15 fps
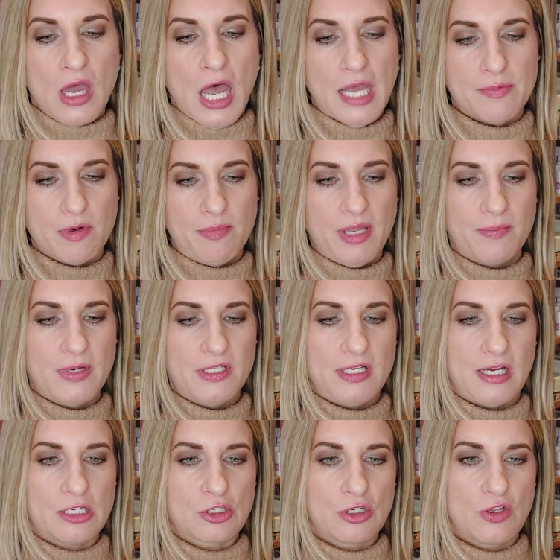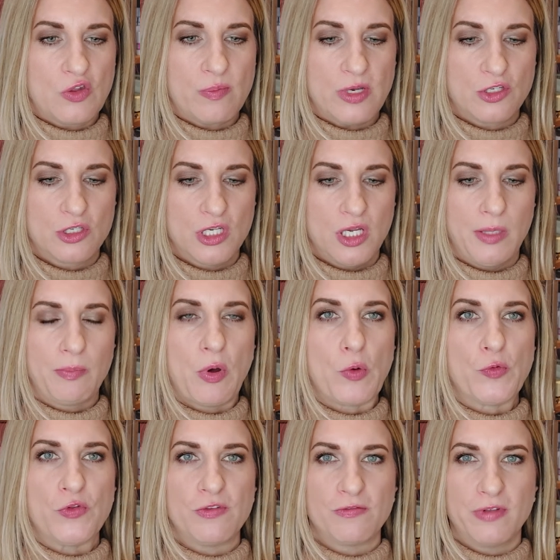hyperpigmentation, especially
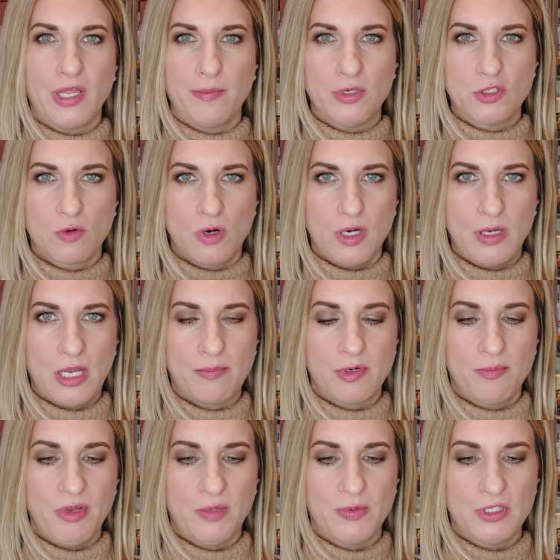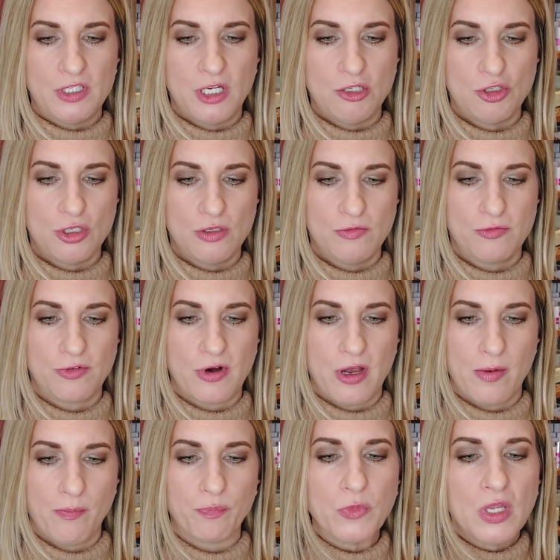post-inflammatory hyperpigmentation
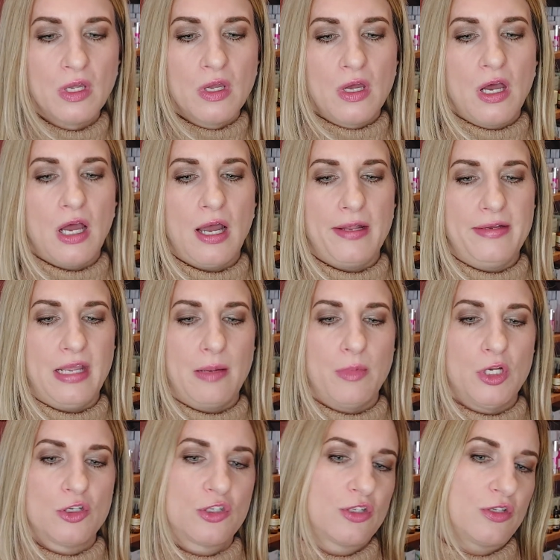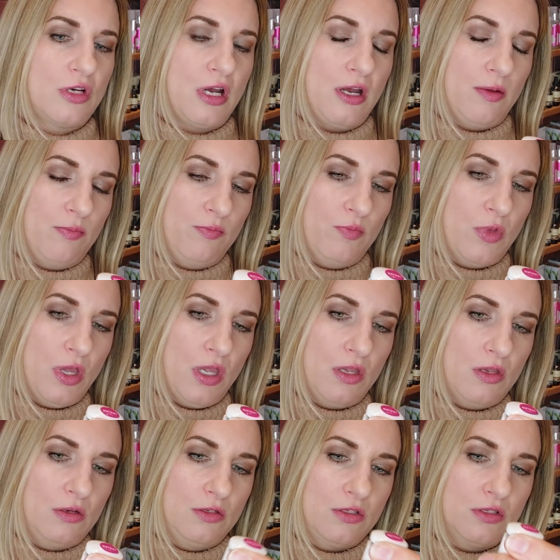from damaged
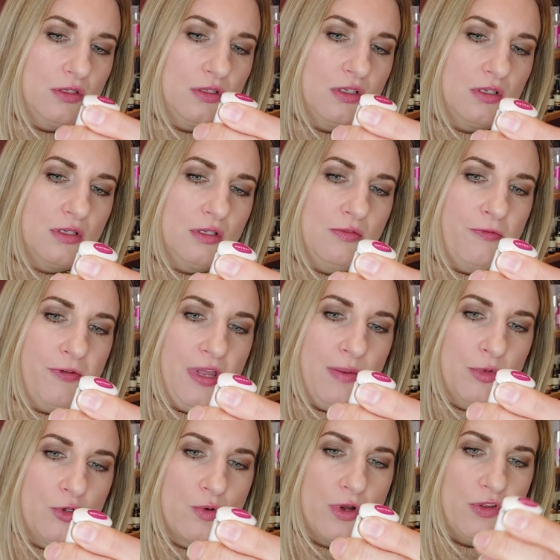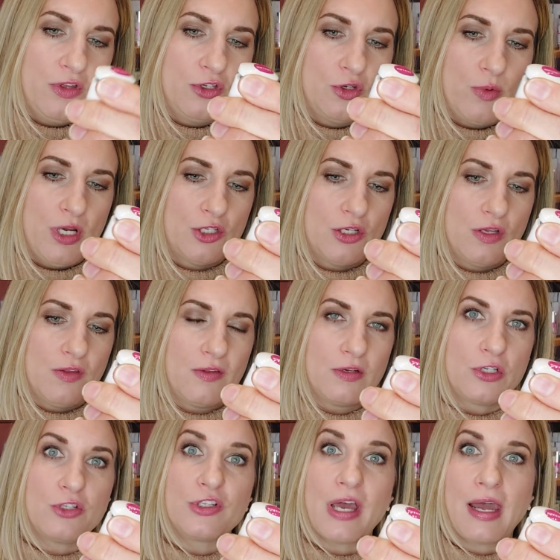and inflammatory situations
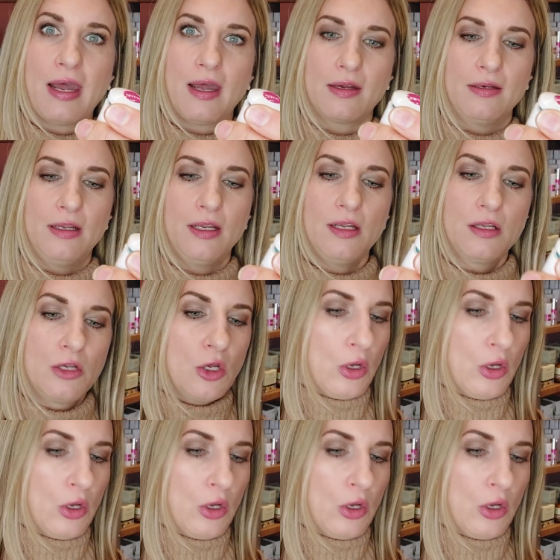such as acne.